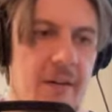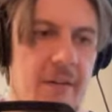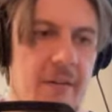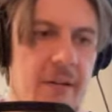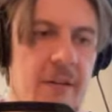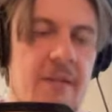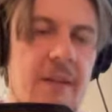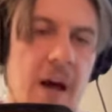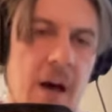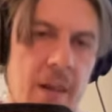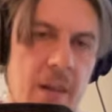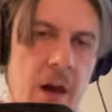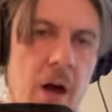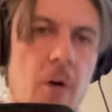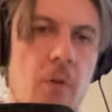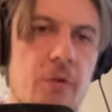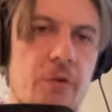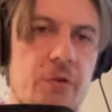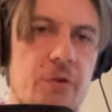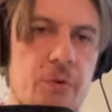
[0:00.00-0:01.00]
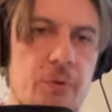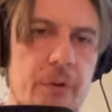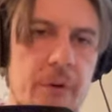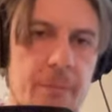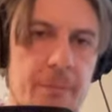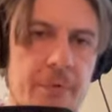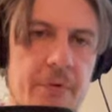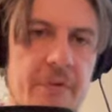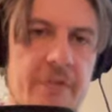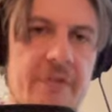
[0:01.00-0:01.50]
it allows to
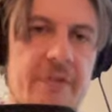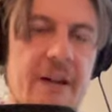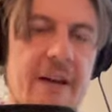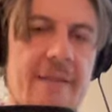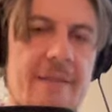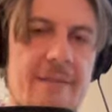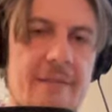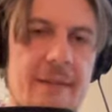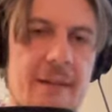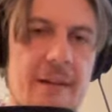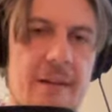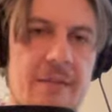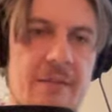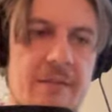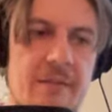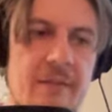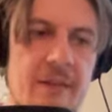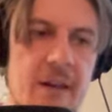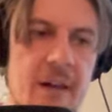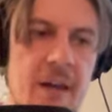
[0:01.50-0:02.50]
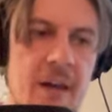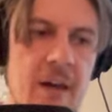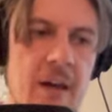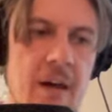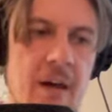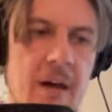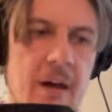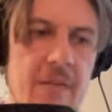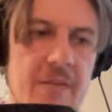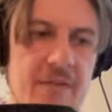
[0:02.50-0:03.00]
represent
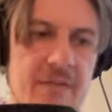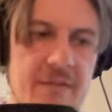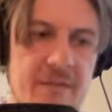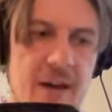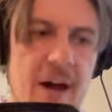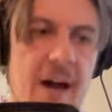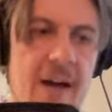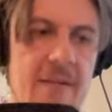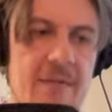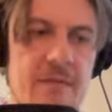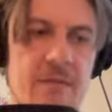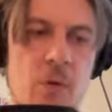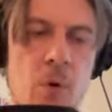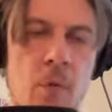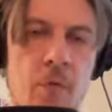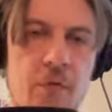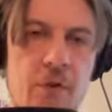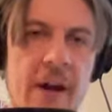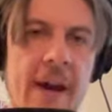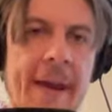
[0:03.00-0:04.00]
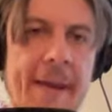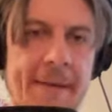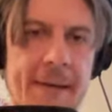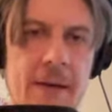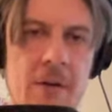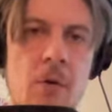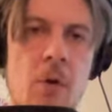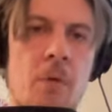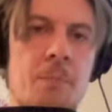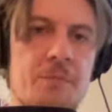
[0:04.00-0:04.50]
the size of
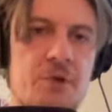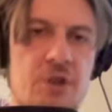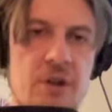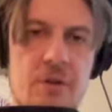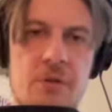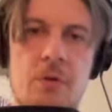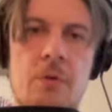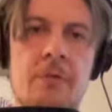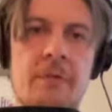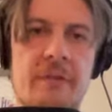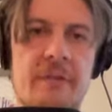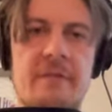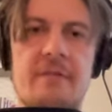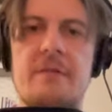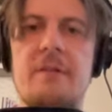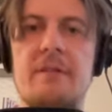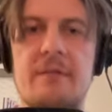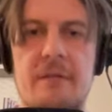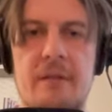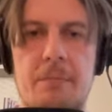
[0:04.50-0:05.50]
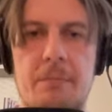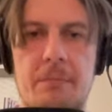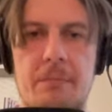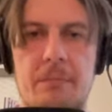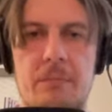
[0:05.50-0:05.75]
any object on the system.